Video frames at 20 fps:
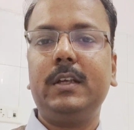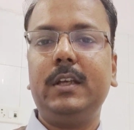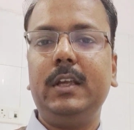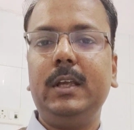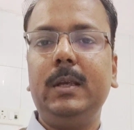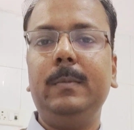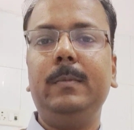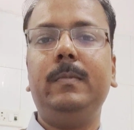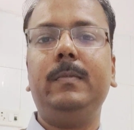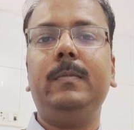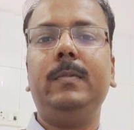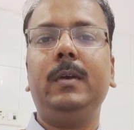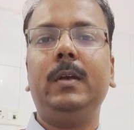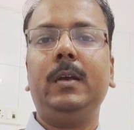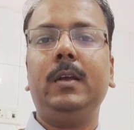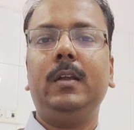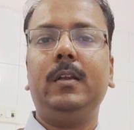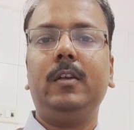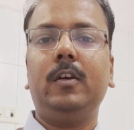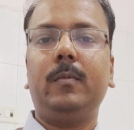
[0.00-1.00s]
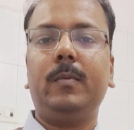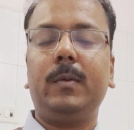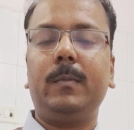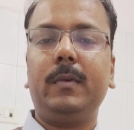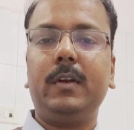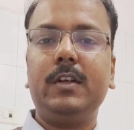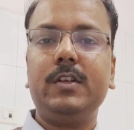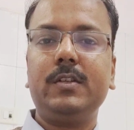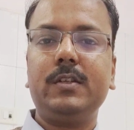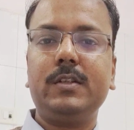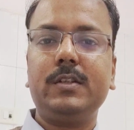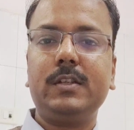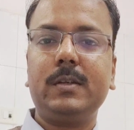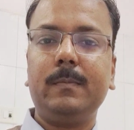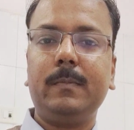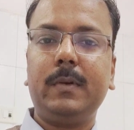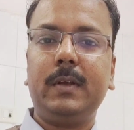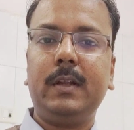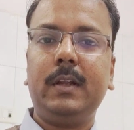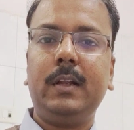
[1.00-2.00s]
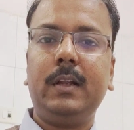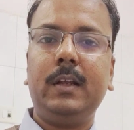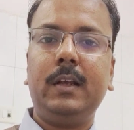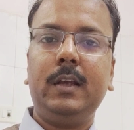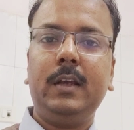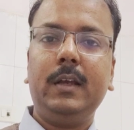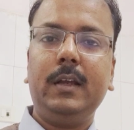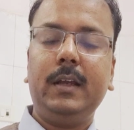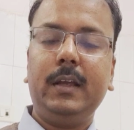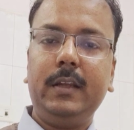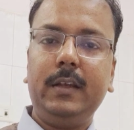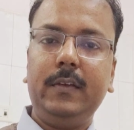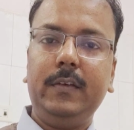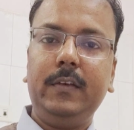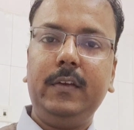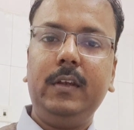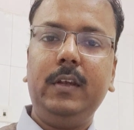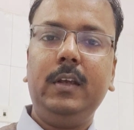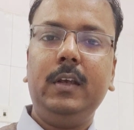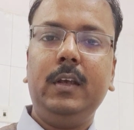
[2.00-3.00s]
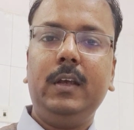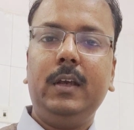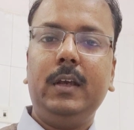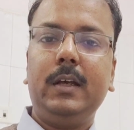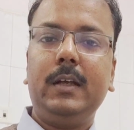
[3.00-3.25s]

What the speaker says: keep your preparation simple and easy,